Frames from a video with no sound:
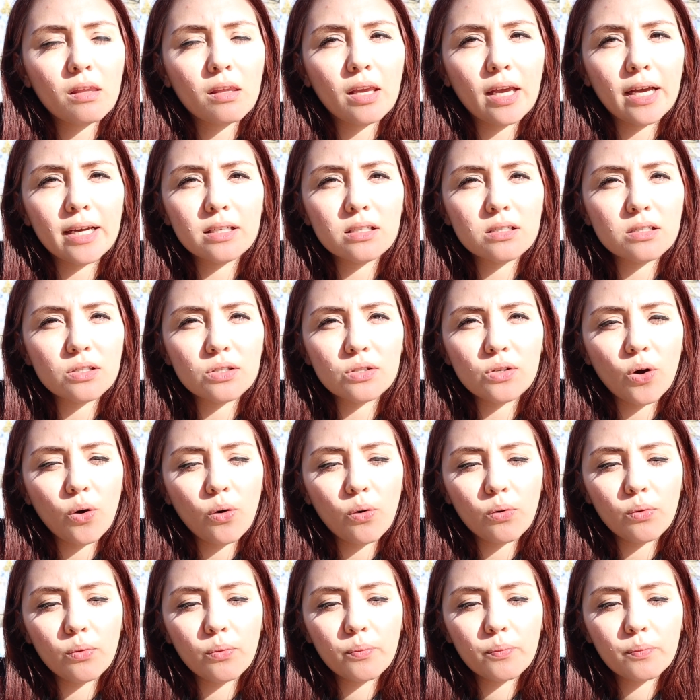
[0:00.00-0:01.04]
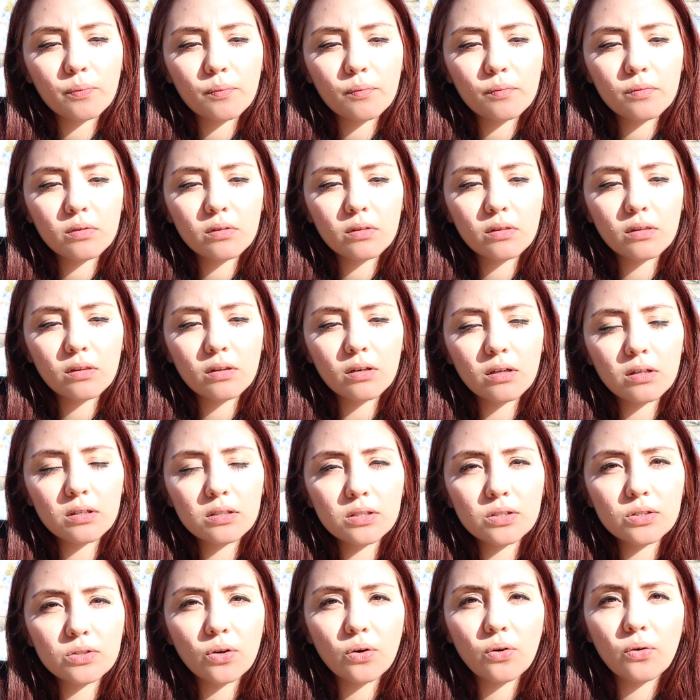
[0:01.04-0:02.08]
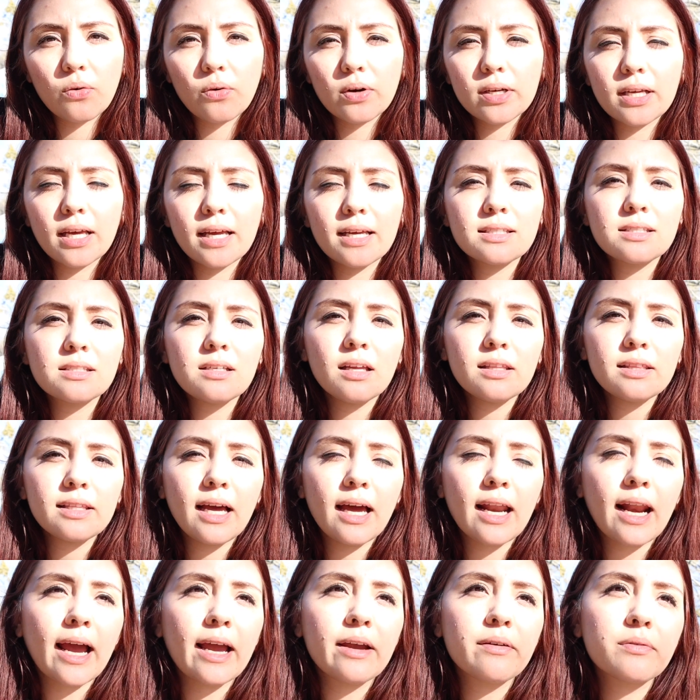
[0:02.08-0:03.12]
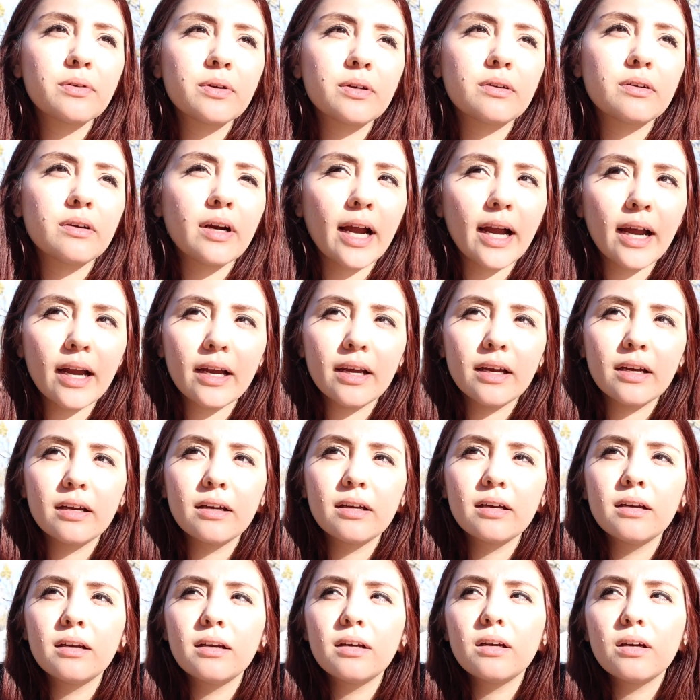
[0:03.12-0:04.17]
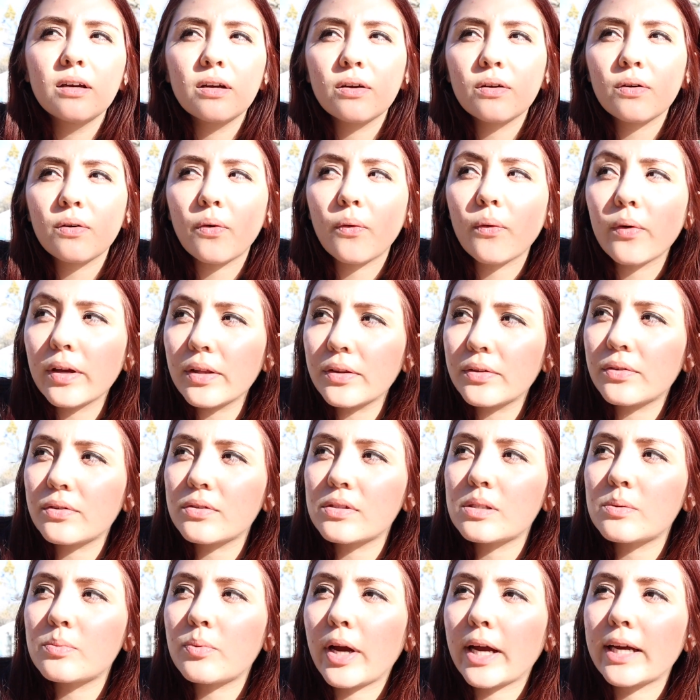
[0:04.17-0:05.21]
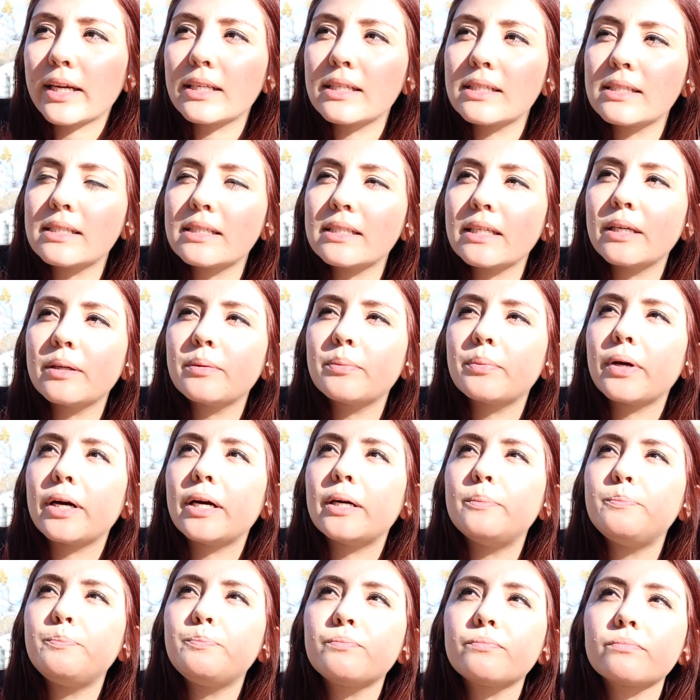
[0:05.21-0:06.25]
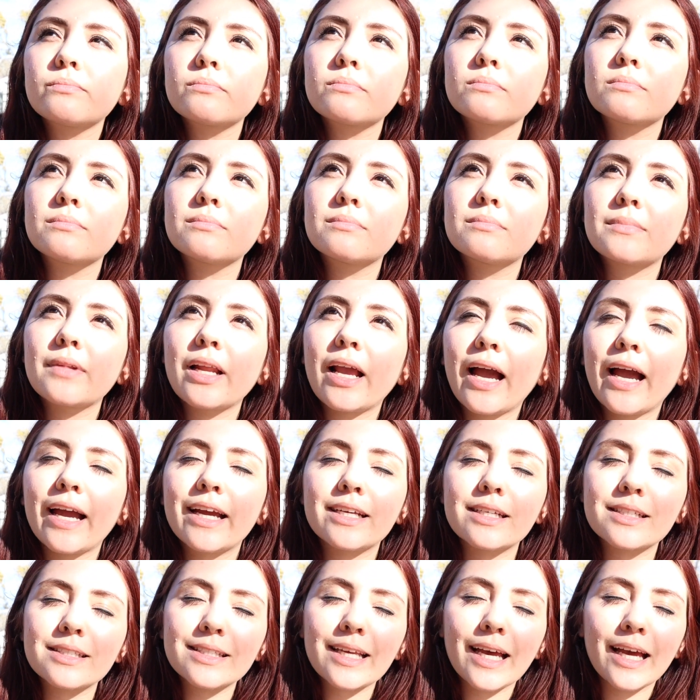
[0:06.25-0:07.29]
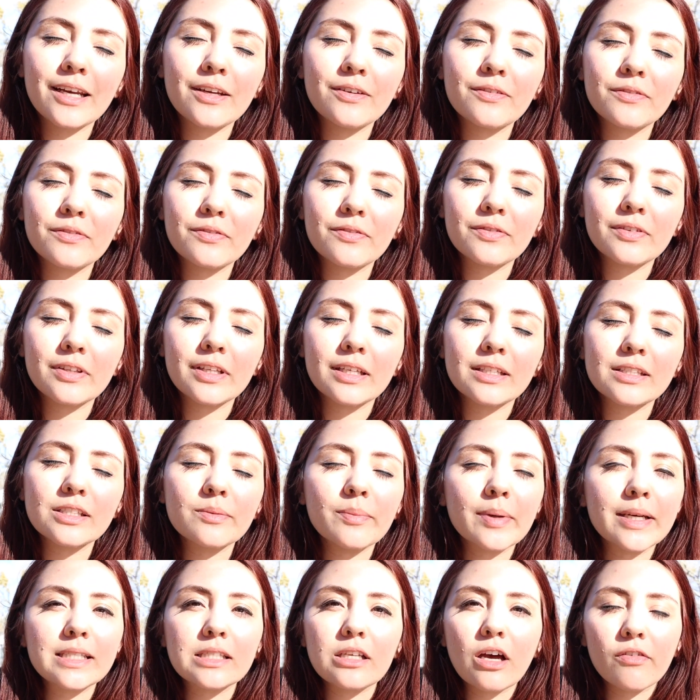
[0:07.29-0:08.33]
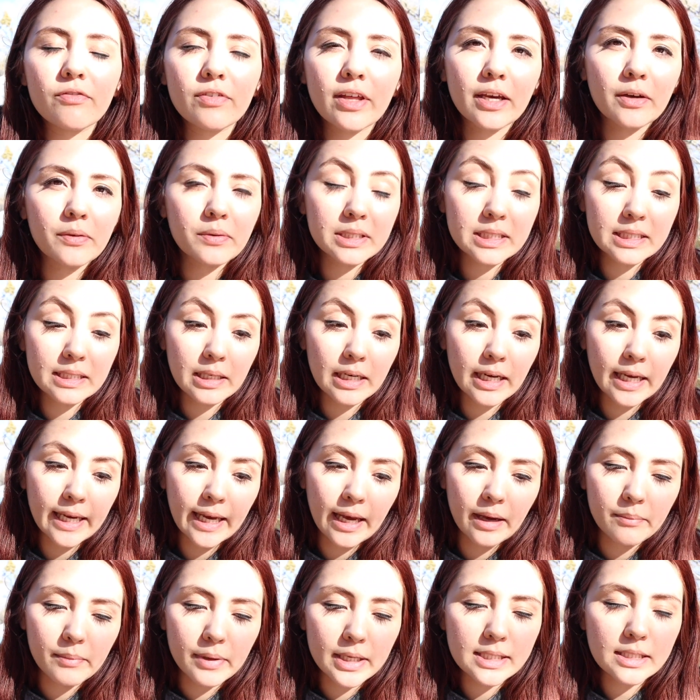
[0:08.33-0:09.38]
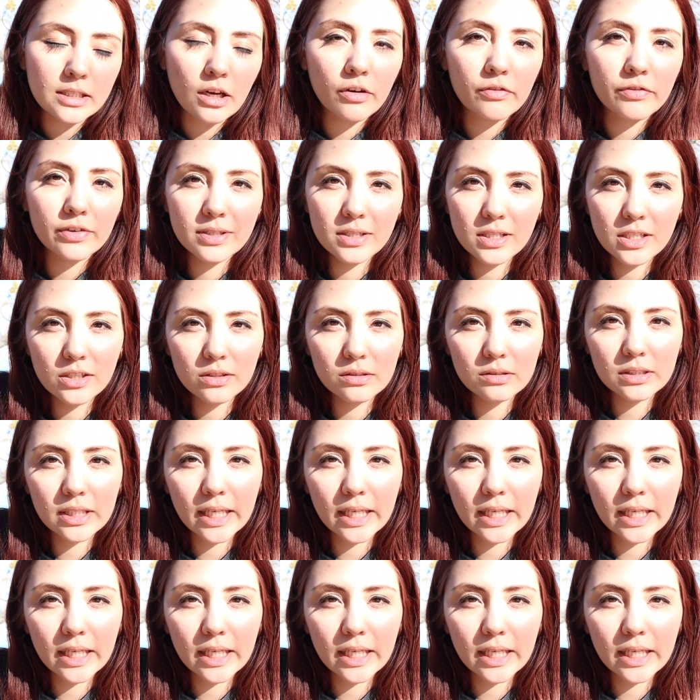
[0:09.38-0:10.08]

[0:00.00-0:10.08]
I just don't. So it's not that I regret going through this pregnancy, but I just kind of think to myself, like, what did I get myself into?